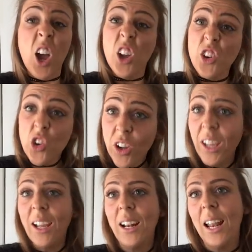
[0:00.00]

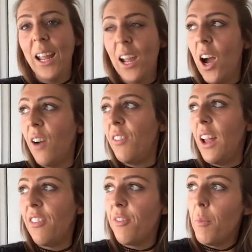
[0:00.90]
Annoyingly, I've
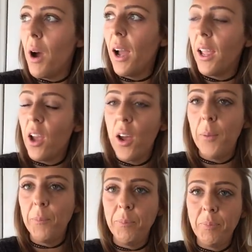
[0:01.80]
left
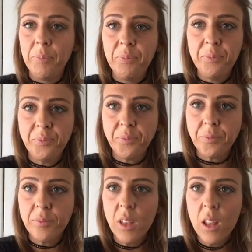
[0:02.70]
my
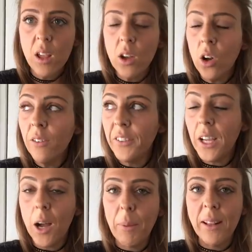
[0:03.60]
coffee
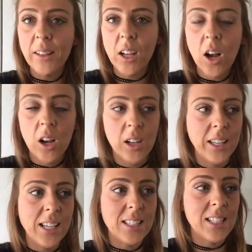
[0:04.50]
cup in the car
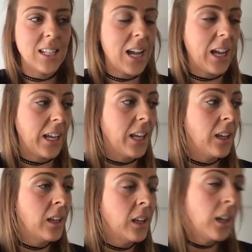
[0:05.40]
yesterday.
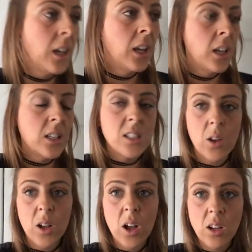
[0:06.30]

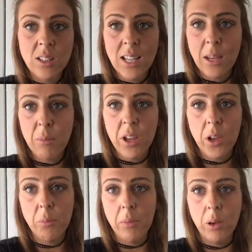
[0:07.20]
So I can't take
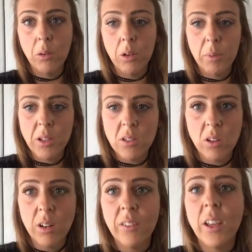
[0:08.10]
my own milk because I've
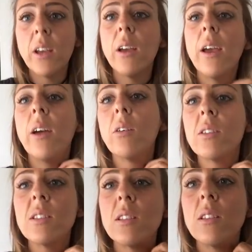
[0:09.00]
got nothing
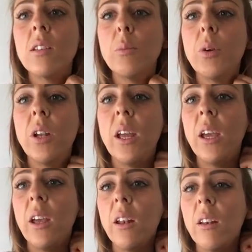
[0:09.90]
else to put
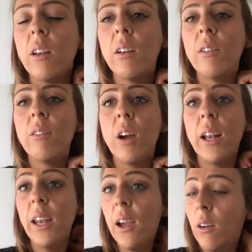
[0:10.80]
it in
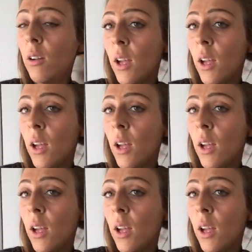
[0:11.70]
right now.